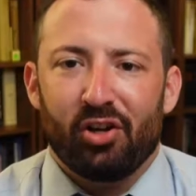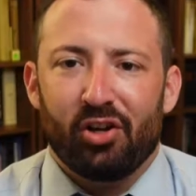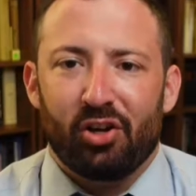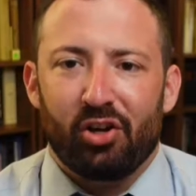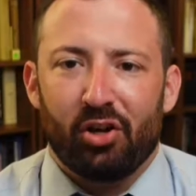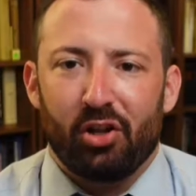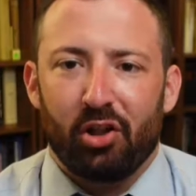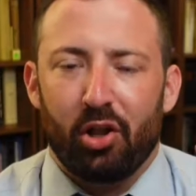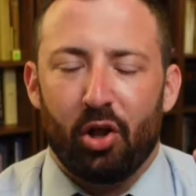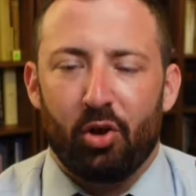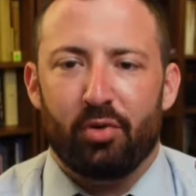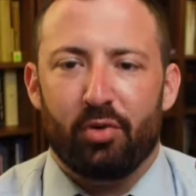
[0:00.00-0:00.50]

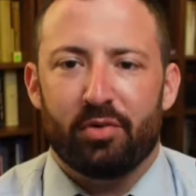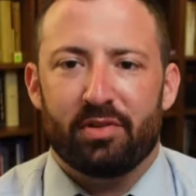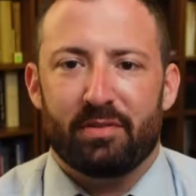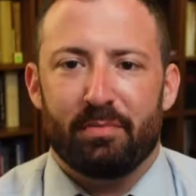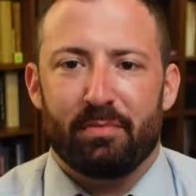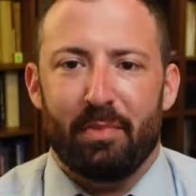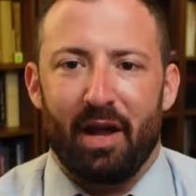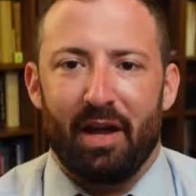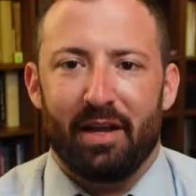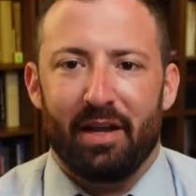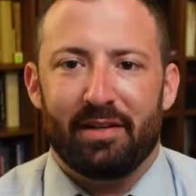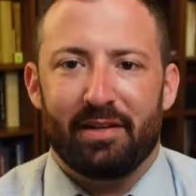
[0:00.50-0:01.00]

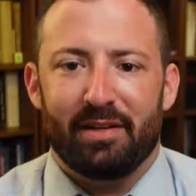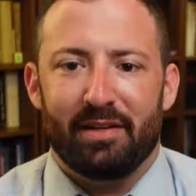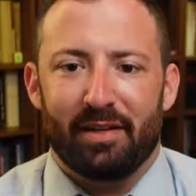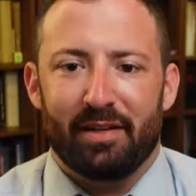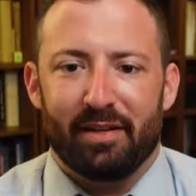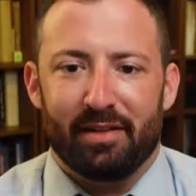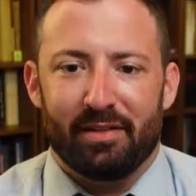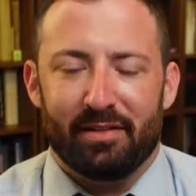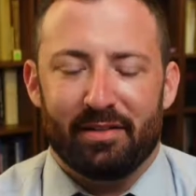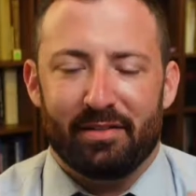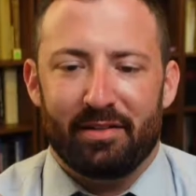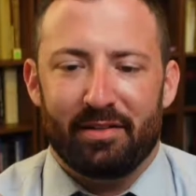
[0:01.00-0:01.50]

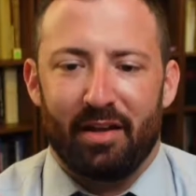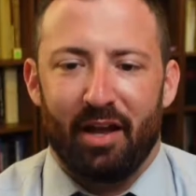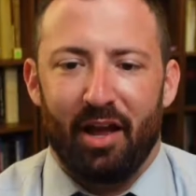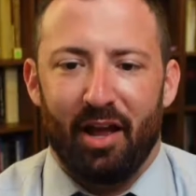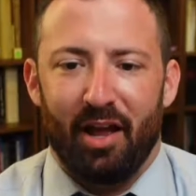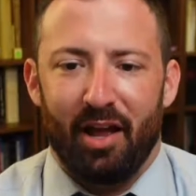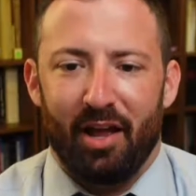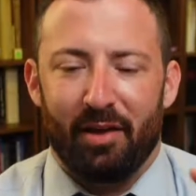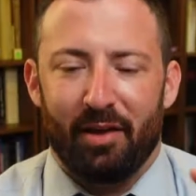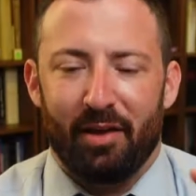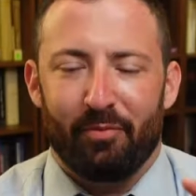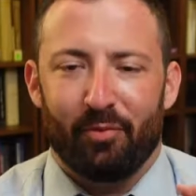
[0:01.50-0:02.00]
close-minded
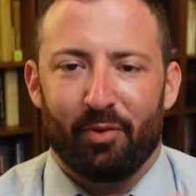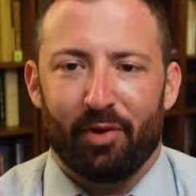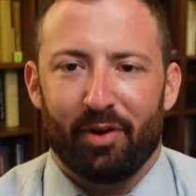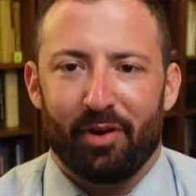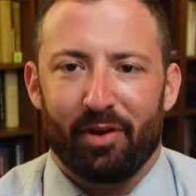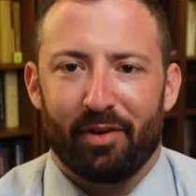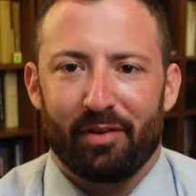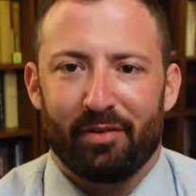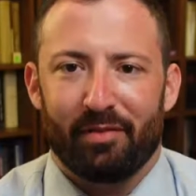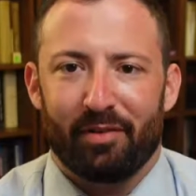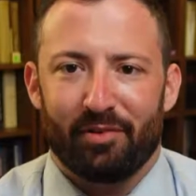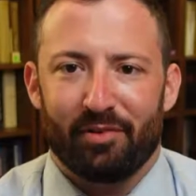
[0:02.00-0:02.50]
time
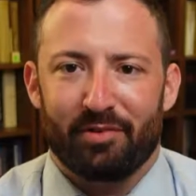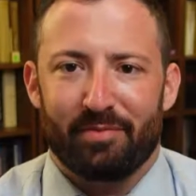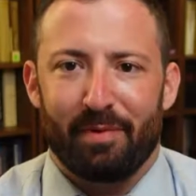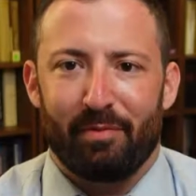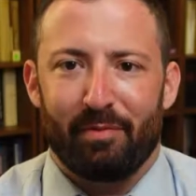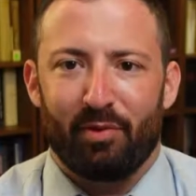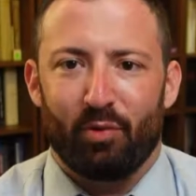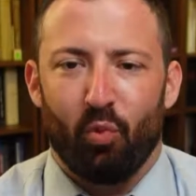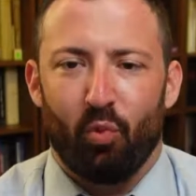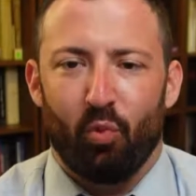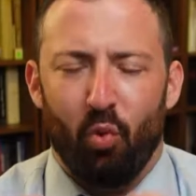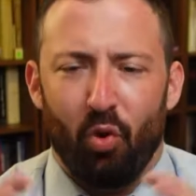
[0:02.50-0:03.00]
where there's
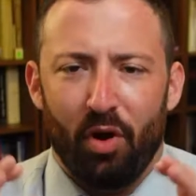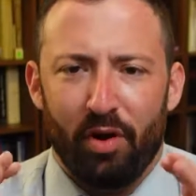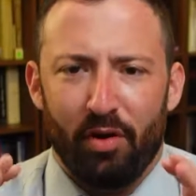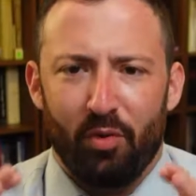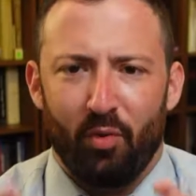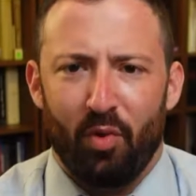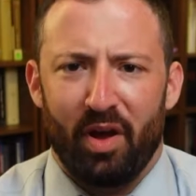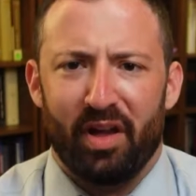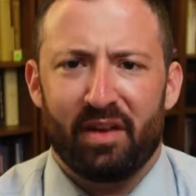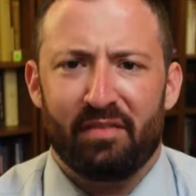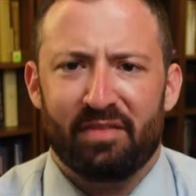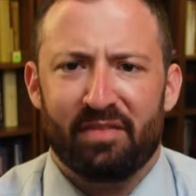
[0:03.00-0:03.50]
maybe one
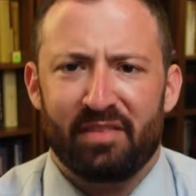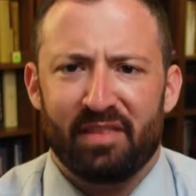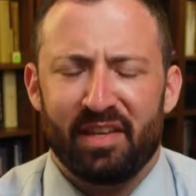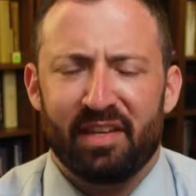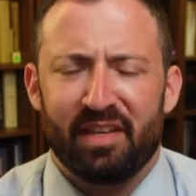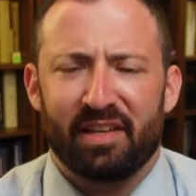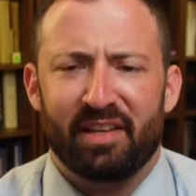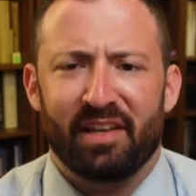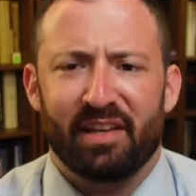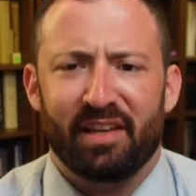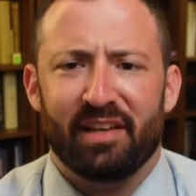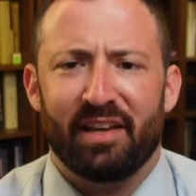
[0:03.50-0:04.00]
way of
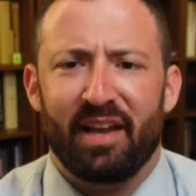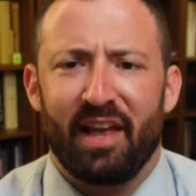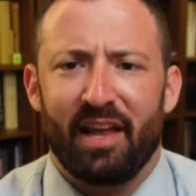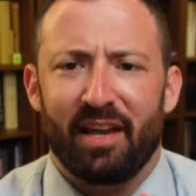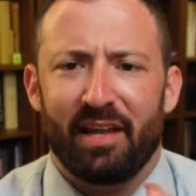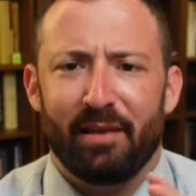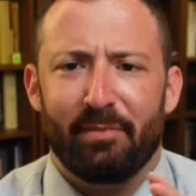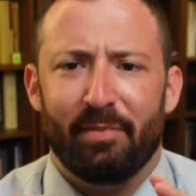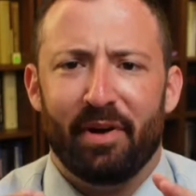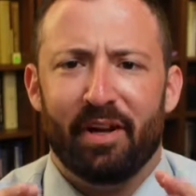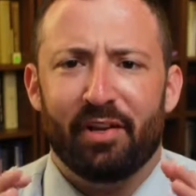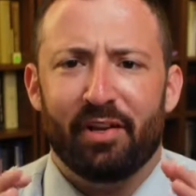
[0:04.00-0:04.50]
thinking, and
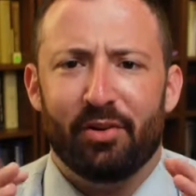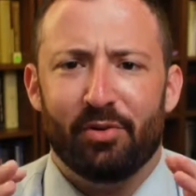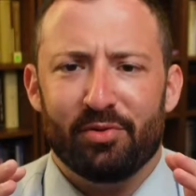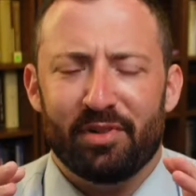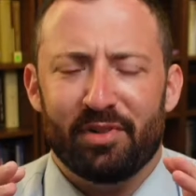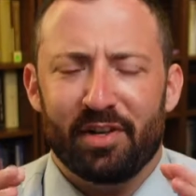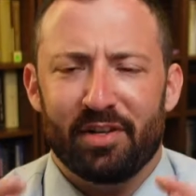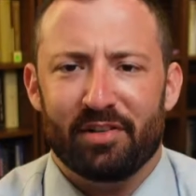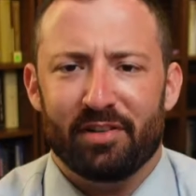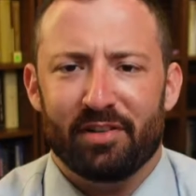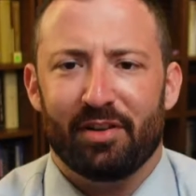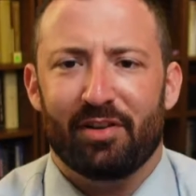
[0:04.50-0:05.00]
anybody who
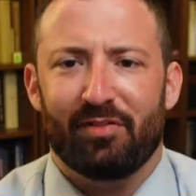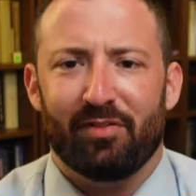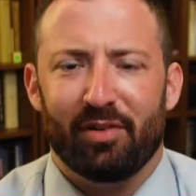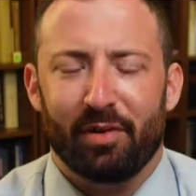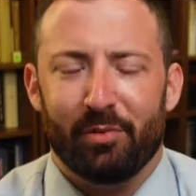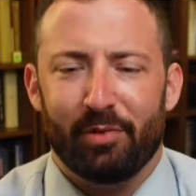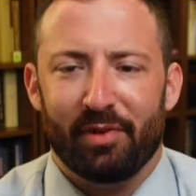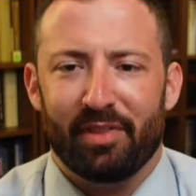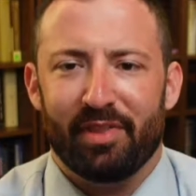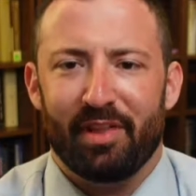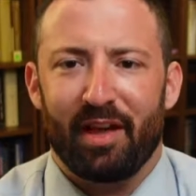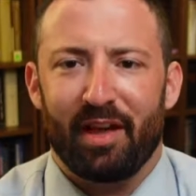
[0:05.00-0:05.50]
didn't agree
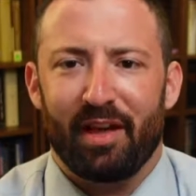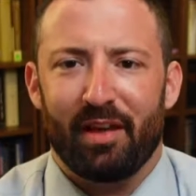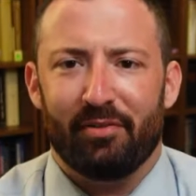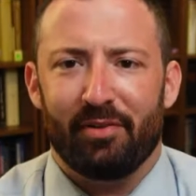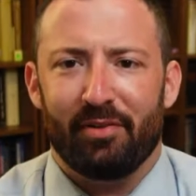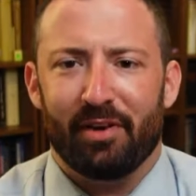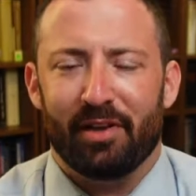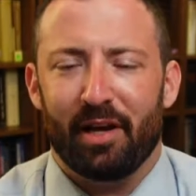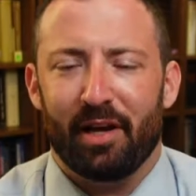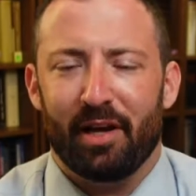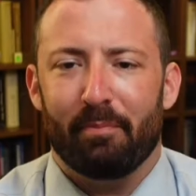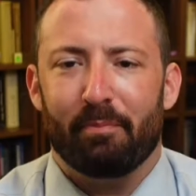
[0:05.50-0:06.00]
with that,
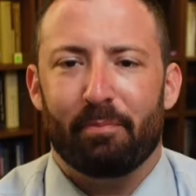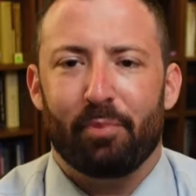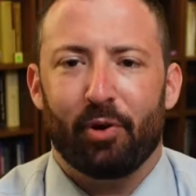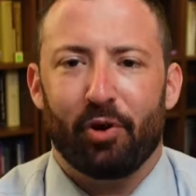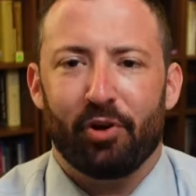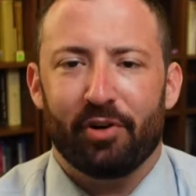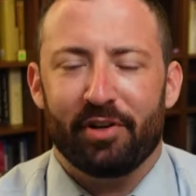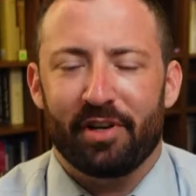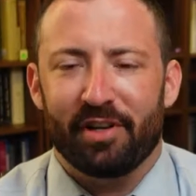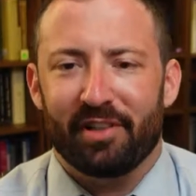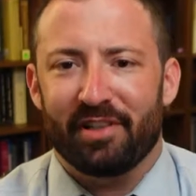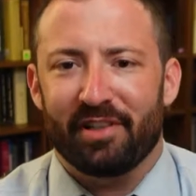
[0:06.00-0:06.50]
right, got
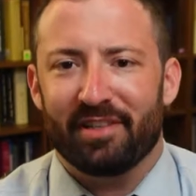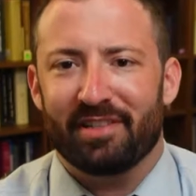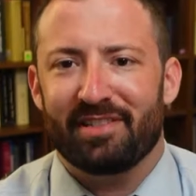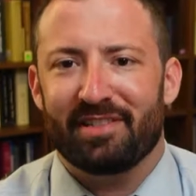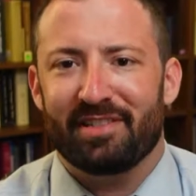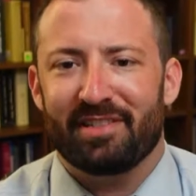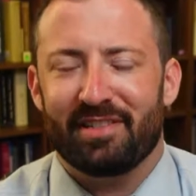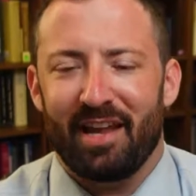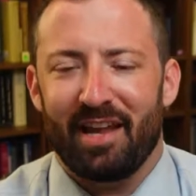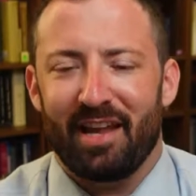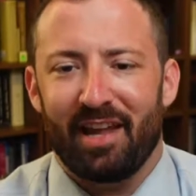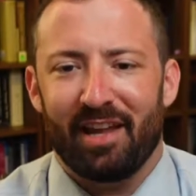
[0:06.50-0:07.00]
burned at the
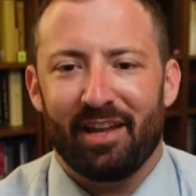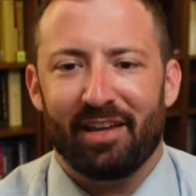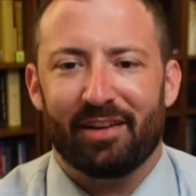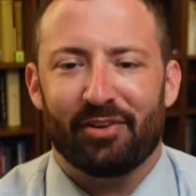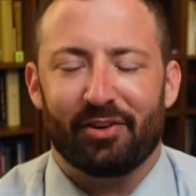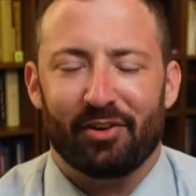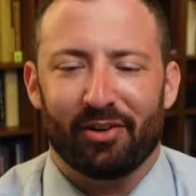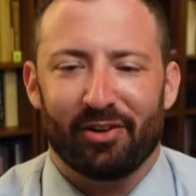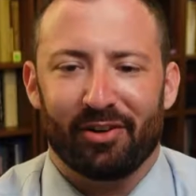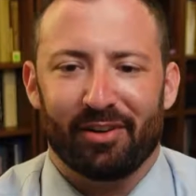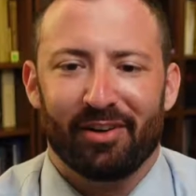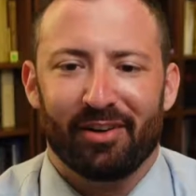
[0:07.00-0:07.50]
stake
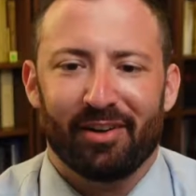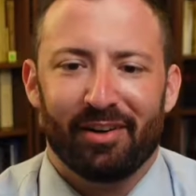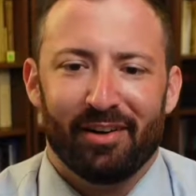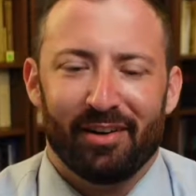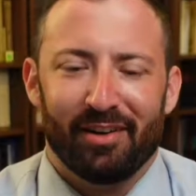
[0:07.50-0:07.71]
or,